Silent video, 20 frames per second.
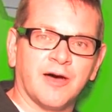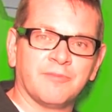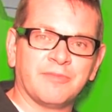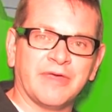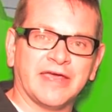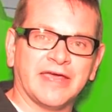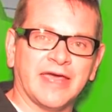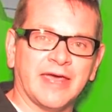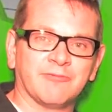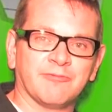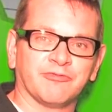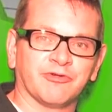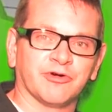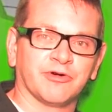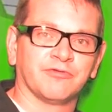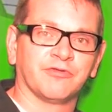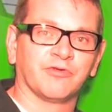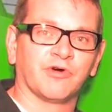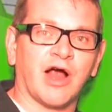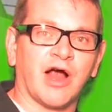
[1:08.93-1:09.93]
They came for
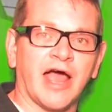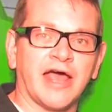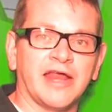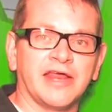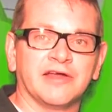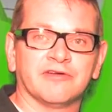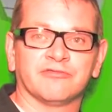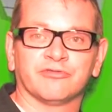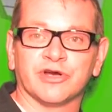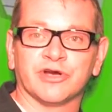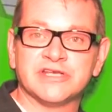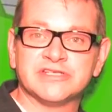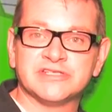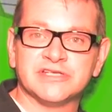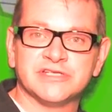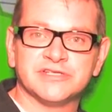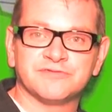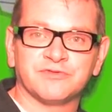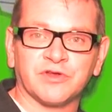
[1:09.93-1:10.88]
a variety of reasons,